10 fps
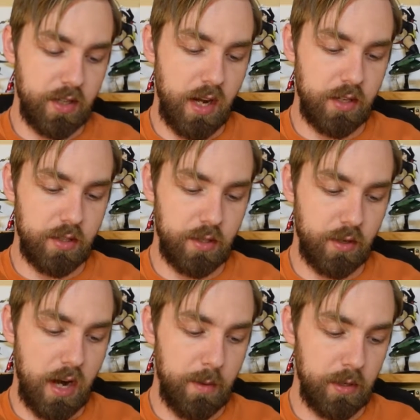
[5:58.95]
kind of just
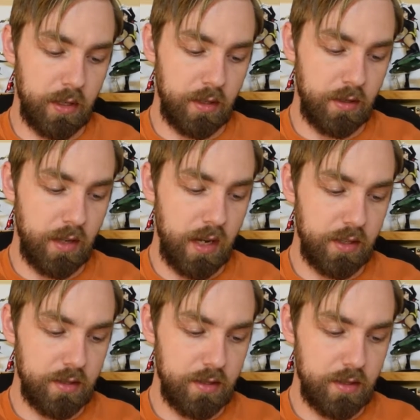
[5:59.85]
describing
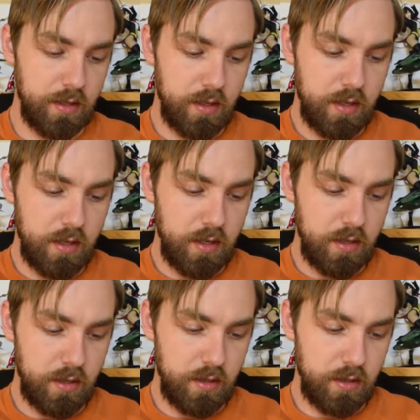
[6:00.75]
things.
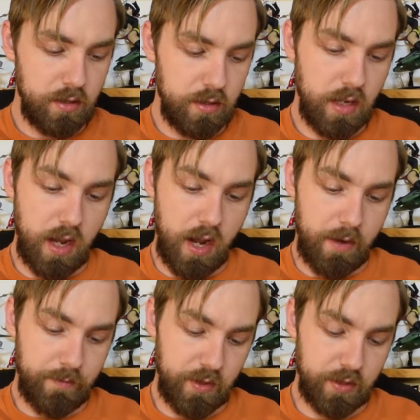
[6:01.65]

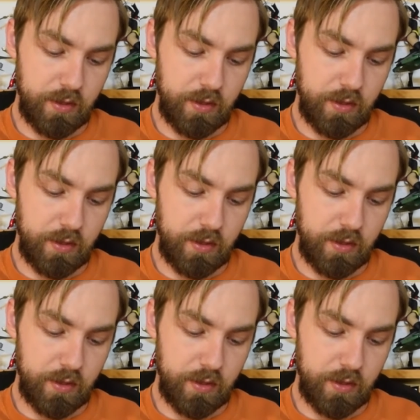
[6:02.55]
Yeah, this